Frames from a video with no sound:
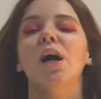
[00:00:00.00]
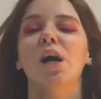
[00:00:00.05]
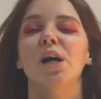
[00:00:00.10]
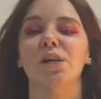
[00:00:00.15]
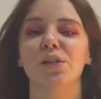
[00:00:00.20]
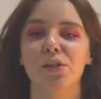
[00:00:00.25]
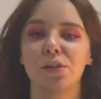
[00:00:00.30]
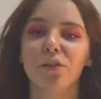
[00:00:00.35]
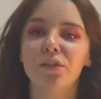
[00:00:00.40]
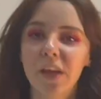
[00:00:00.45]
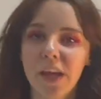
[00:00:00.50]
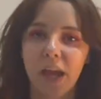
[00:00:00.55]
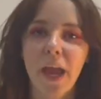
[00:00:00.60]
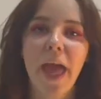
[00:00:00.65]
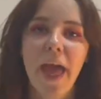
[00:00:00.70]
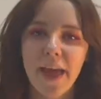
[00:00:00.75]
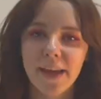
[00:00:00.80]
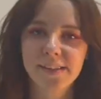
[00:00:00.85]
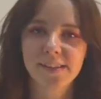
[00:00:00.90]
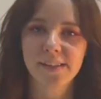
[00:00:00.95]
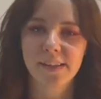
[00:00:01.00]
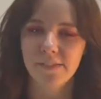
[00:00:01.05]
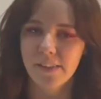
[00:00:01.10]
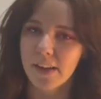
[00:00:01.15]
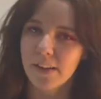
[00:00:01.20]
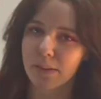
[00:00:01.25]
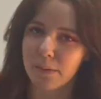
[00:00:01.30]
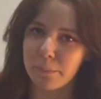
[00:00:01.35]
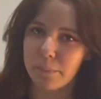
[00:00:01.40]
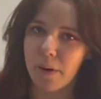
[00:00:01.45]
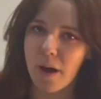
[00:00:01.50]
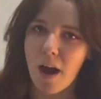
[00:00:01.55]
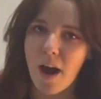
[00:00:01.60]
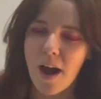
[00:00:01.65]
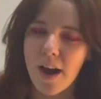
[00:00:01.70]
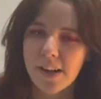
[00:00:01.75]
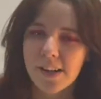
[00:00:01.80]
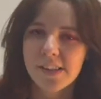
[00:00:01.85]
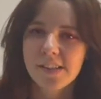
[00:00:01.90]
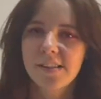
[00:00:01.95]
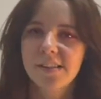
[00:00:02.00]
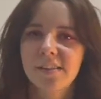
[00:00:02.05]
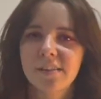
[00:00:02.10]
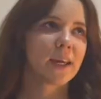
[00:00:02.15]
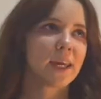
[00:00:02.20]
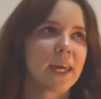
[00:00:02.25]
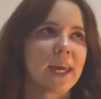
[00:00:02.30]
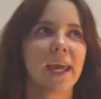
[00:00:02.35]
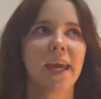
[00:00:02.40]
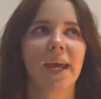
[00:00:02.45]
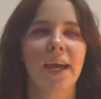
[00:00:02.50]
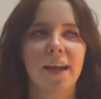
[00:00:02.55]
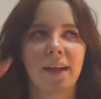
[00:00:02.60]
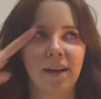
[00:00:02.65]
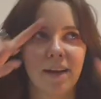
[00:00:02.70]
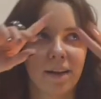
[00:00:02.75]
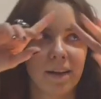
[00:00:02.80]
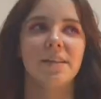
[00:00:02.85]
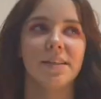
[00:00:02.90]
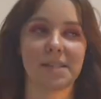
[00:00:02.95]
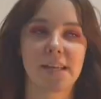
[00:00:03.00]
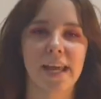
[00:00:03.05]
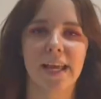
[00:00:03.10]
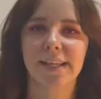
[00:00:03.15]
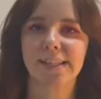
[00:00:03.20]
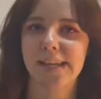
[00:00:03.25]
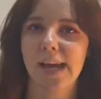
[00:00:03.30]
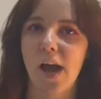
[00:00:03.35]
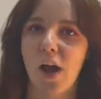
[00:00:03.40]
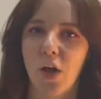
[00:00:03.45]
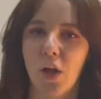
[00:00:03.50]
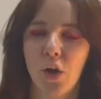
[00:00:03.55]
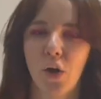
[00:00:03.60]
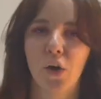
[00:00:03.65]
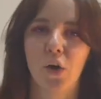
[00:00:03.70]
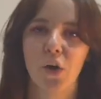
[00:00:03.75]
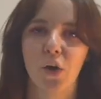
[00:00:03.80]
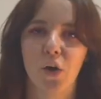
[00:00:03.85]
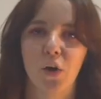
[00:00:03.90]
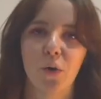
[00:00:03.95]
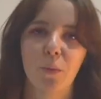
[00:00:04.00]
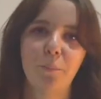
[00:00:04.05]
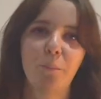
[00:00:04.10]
Uh, so they excavate the box. Kit takes out her